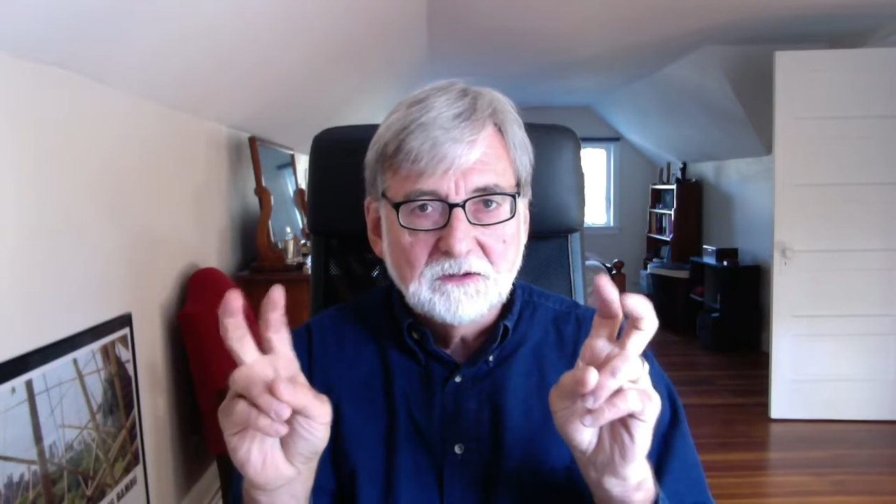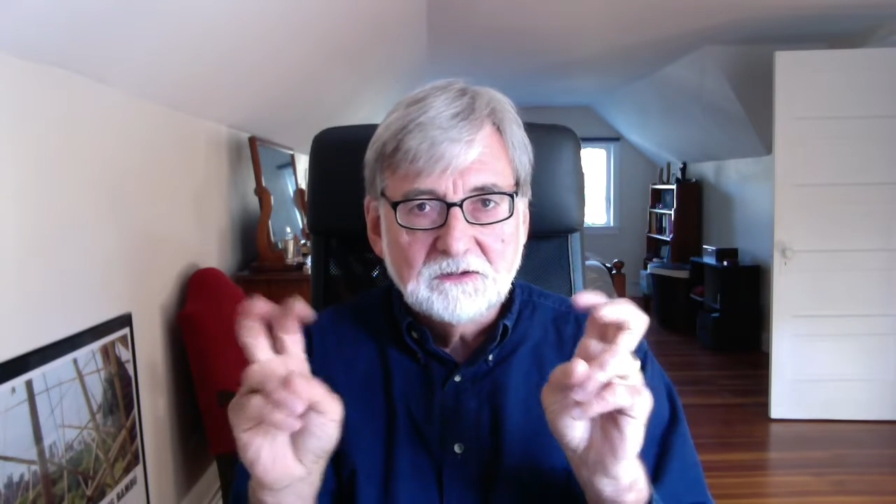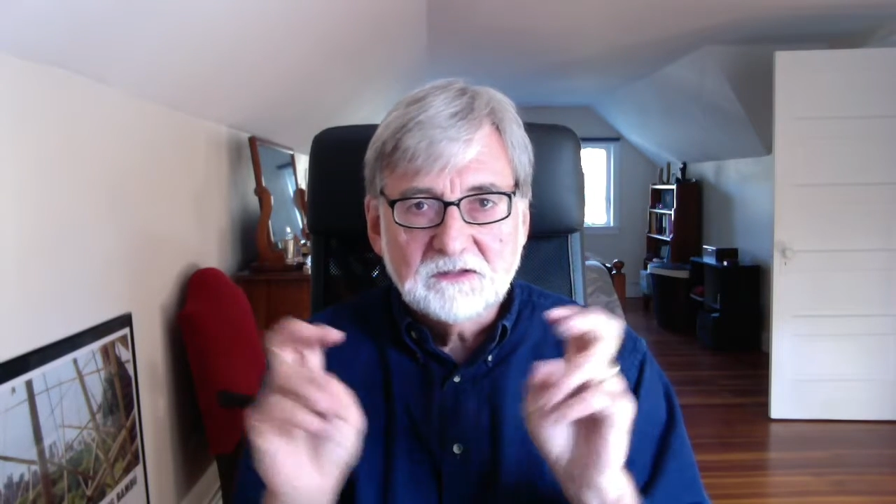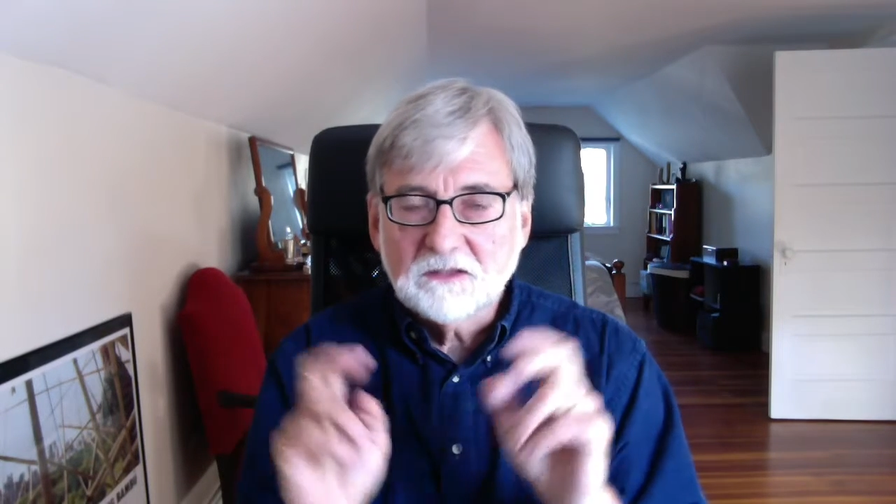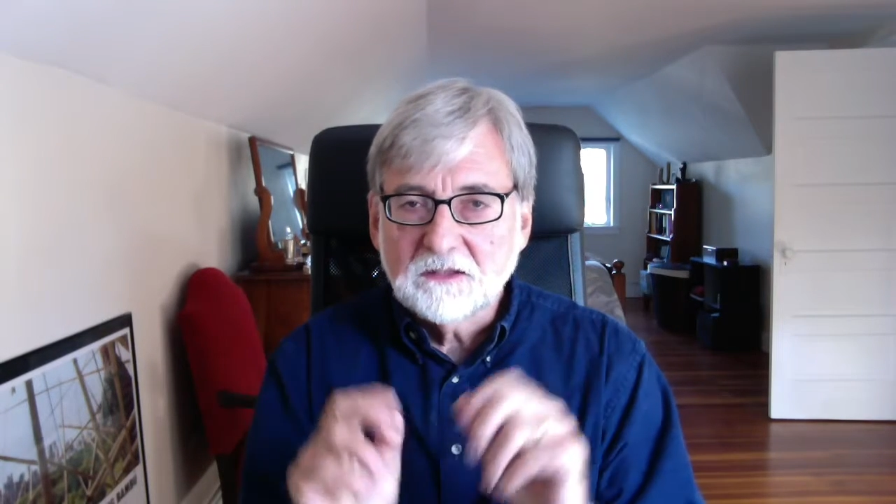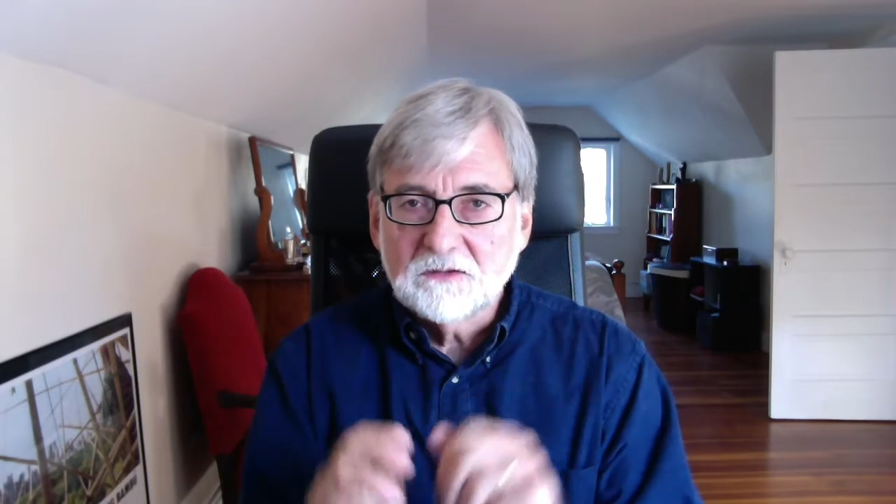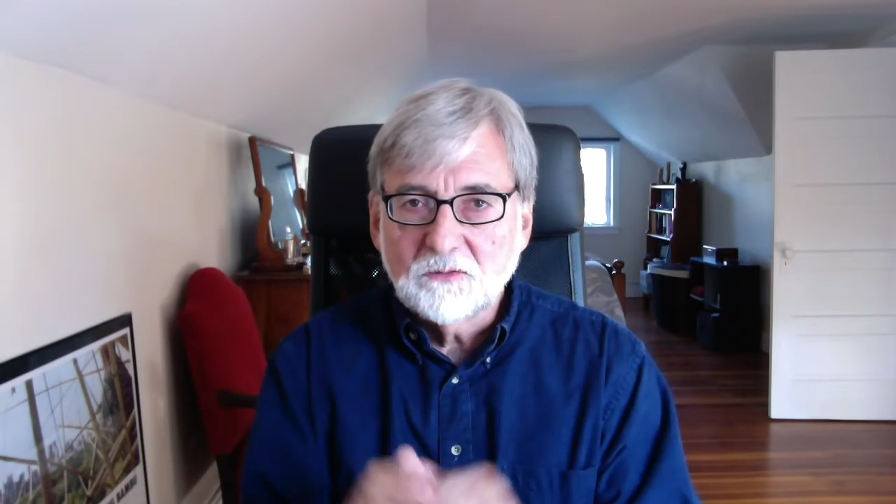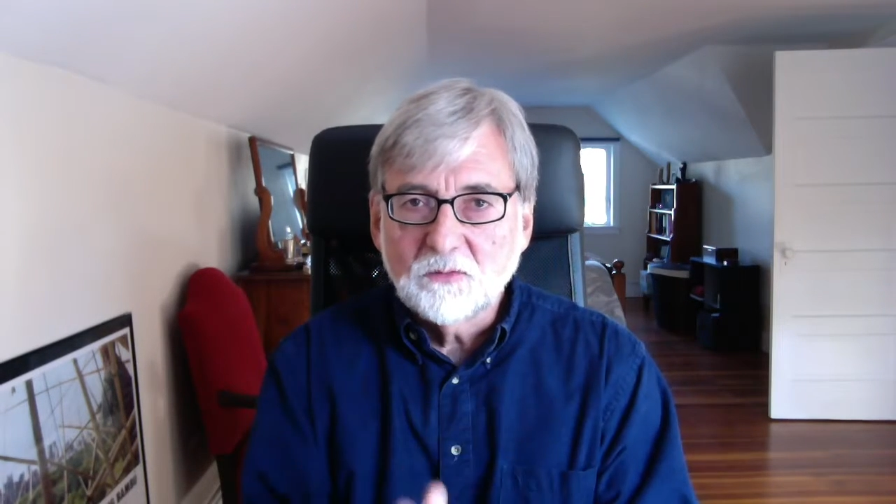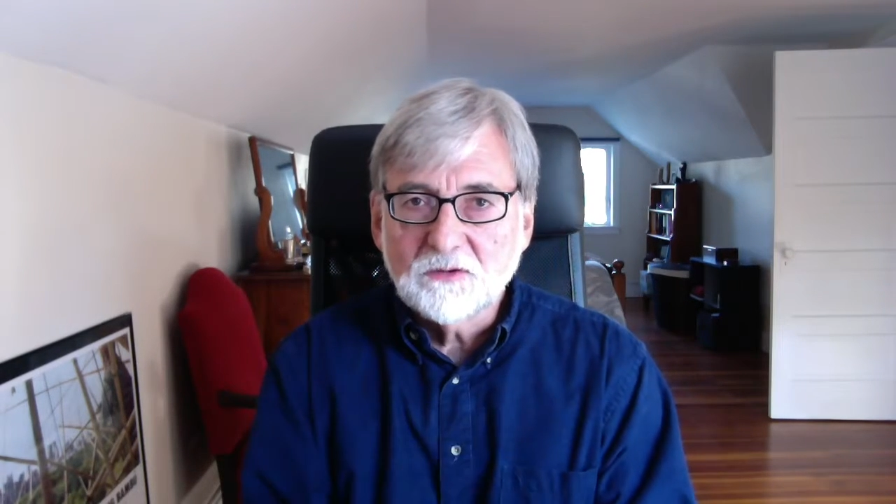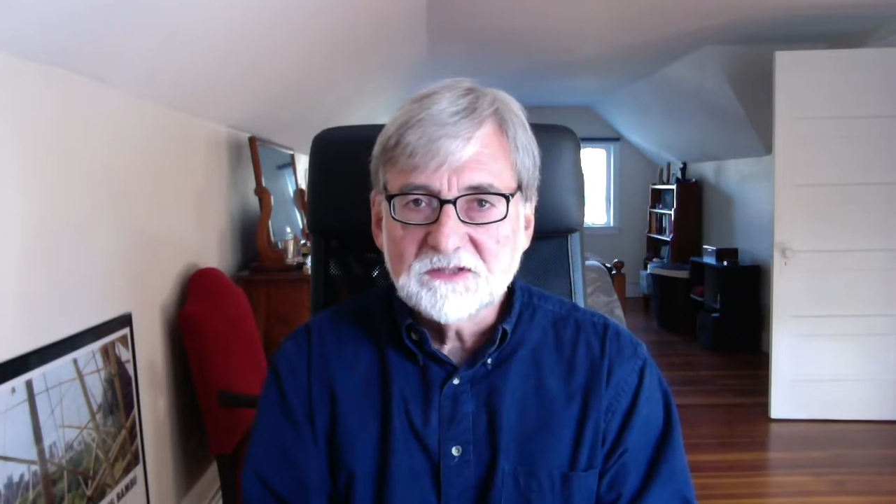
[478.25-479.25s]
the guy who
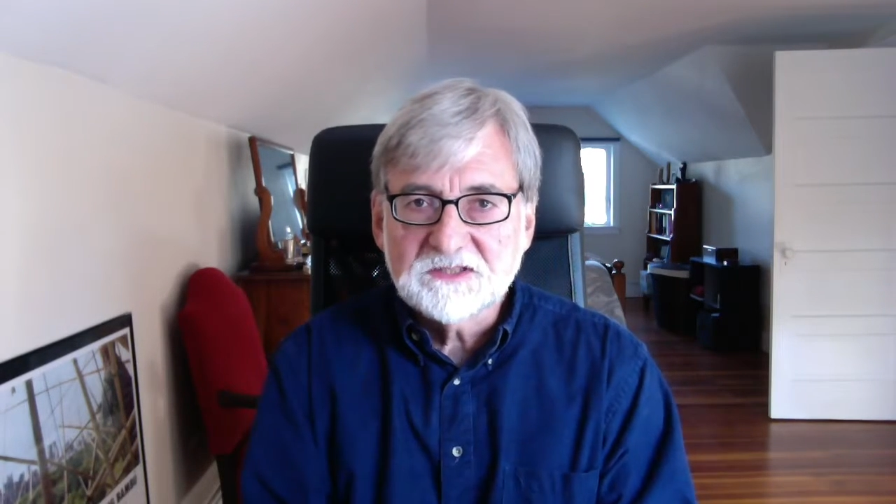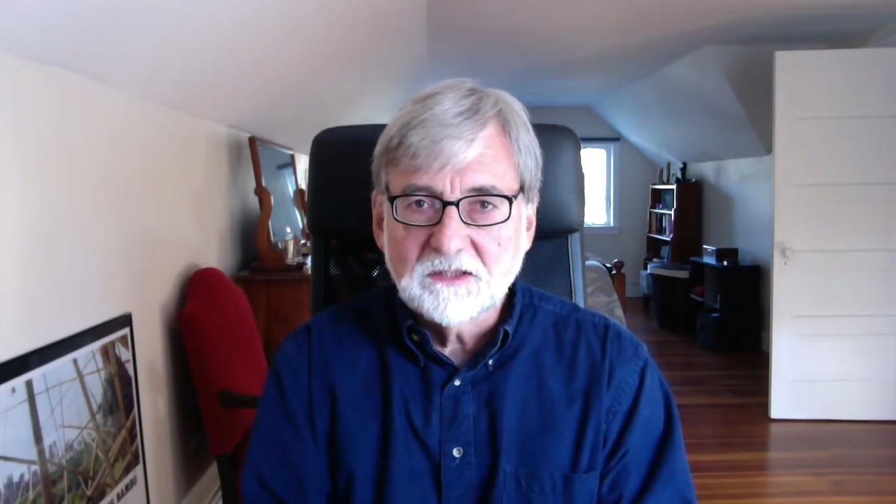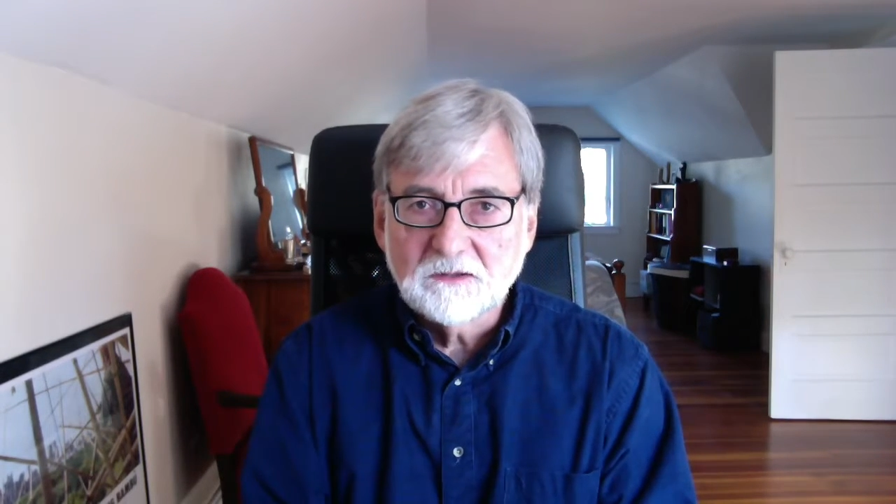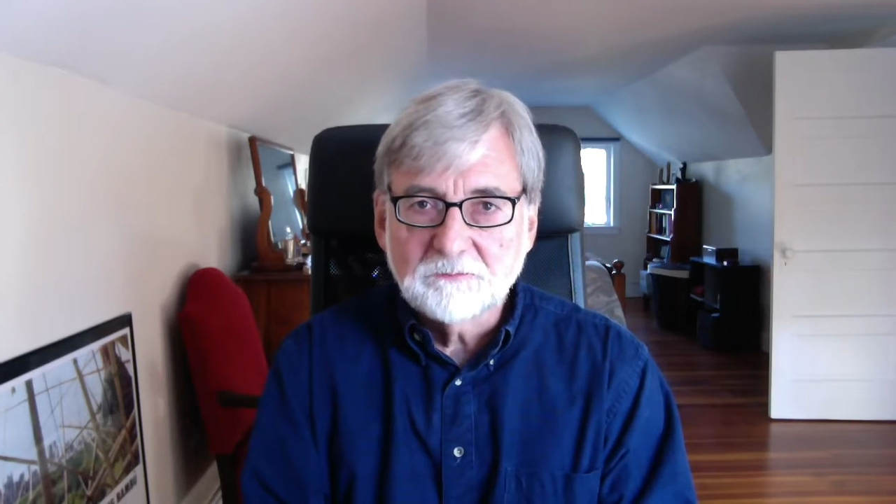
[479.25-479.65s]
works out